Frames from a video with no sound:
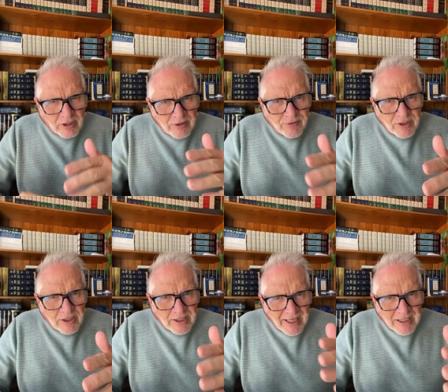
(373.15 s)
word
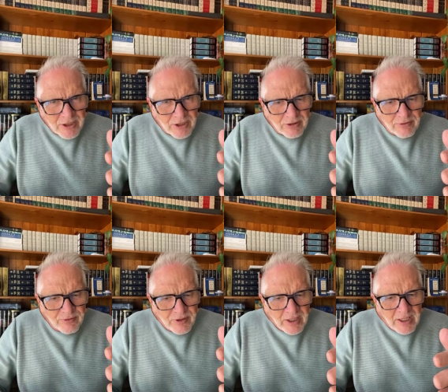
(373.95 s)
of God
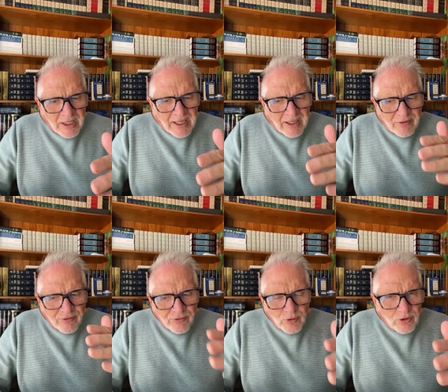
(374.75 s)
is living and
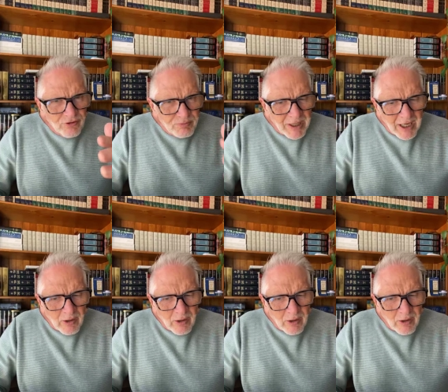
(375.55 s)
active